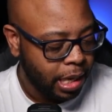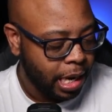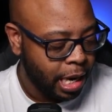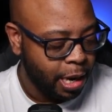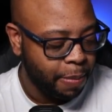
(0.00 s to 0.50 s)

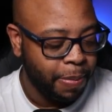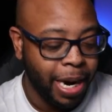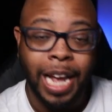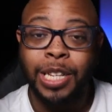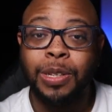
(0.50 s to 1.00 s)
But
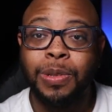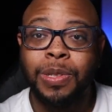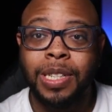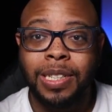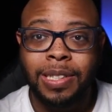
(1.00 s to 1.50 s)
I
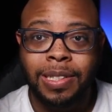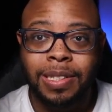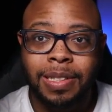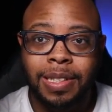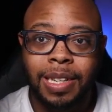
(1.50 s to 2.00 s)
used
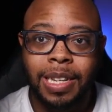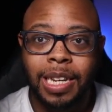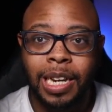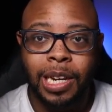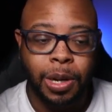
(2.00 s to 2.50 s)
this
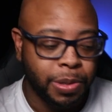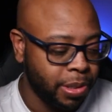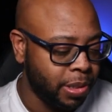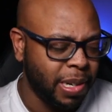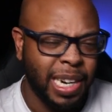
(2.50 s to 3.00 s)

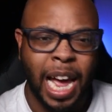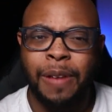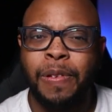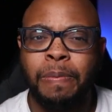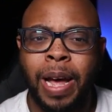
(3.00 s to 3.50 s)
Enclosure, got it
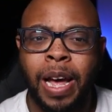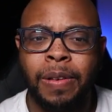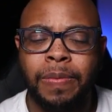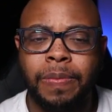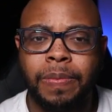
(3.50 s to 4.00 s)
for
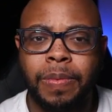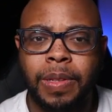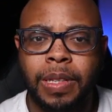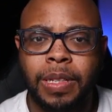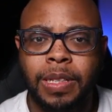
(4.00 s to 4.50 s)
about
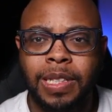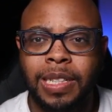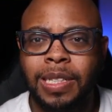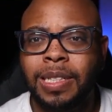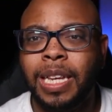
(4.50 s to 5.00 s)

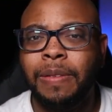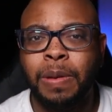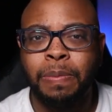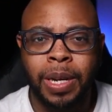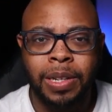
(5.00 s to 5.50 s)
60,
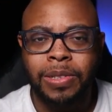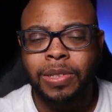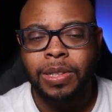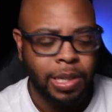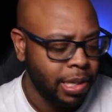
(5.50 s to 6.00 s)
70
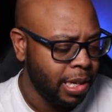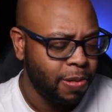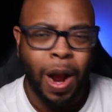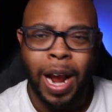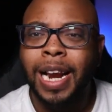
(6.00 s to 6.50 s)
bucks.
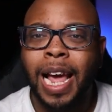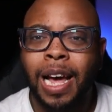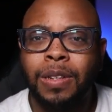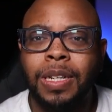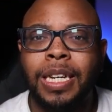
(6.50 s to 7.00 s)
Right
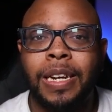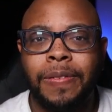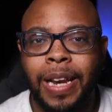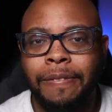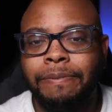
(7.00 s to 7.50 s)
now you can get it
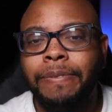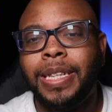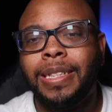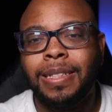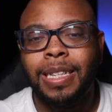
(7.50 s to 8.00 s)
for like
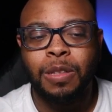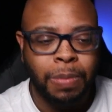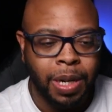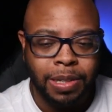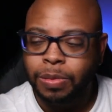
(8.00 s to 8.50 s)
56
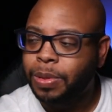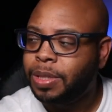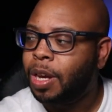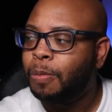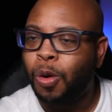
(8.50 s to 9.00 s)
bucks. We'll
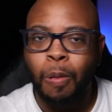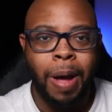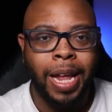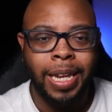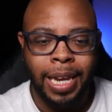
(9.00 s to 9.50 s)
talk more
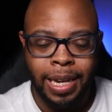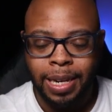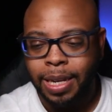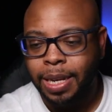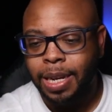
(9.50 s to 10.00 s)
about
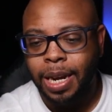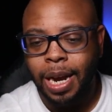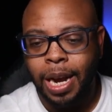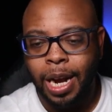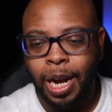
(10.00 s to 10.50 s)
that.
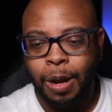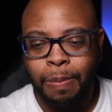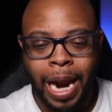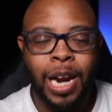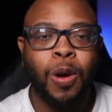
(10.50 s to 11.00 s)

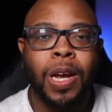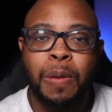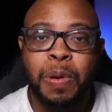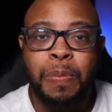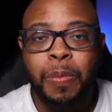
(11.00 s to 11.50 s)
But I know a
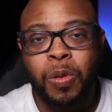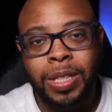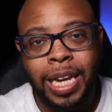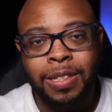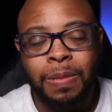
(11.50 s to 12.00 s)
couple of people
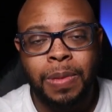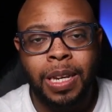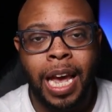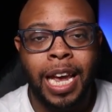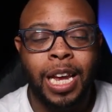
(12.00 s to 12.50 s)
was asking
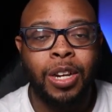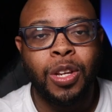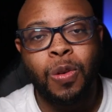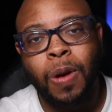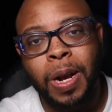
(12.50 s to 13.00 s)
me, hey, do
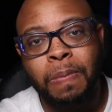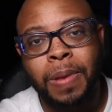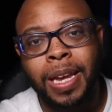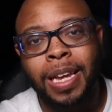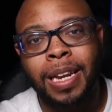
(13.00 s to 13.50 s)
you
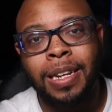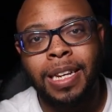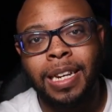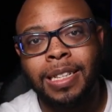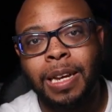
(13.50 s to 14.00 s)
recommend
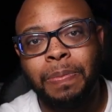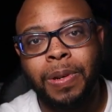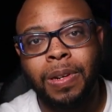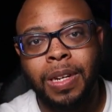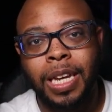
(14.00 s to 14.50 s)
any type
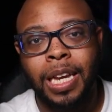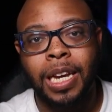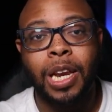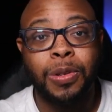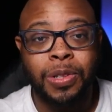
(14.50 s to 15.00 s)
of
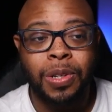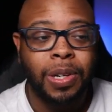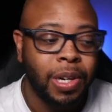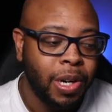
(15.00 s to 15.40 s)
enclosure?